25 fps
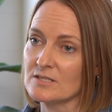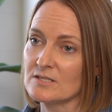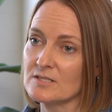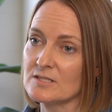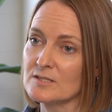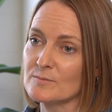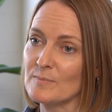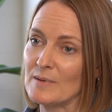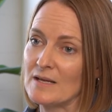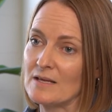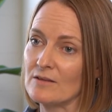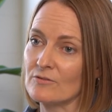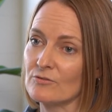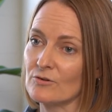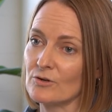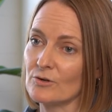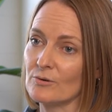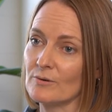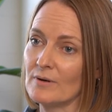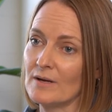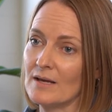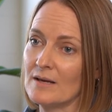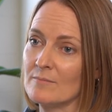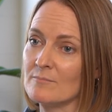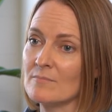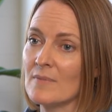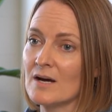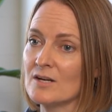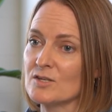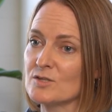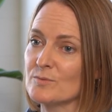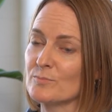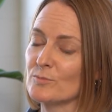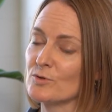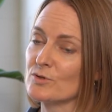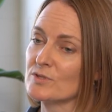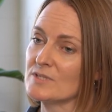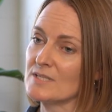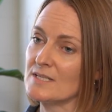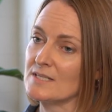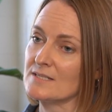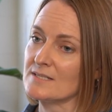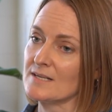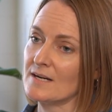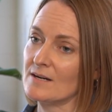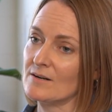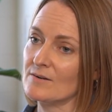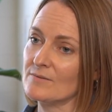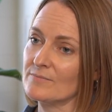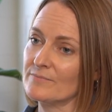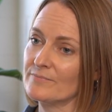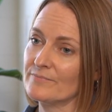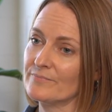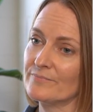can speak through in much more detail.